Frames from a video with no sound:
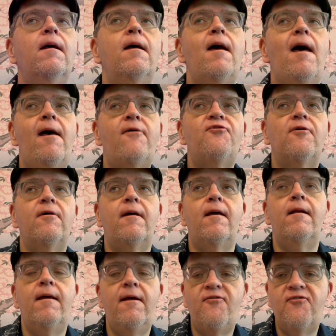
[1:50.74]
Excellent.
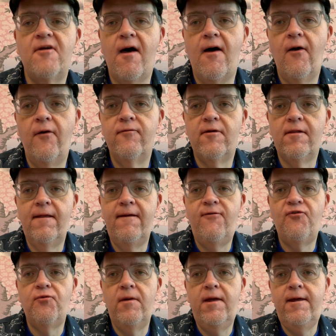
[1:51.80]
It's not overly
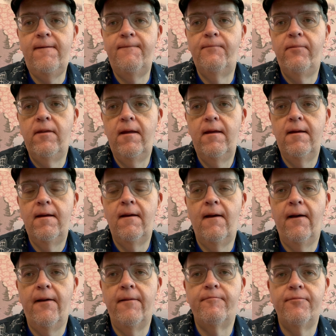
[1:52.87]
sweet.
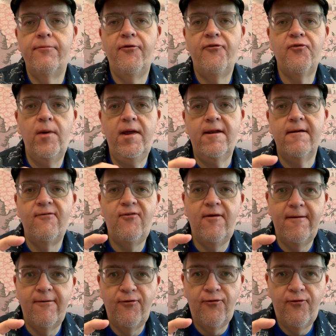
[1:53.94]
The sweetness
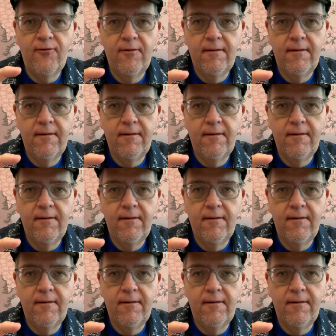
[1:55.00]
is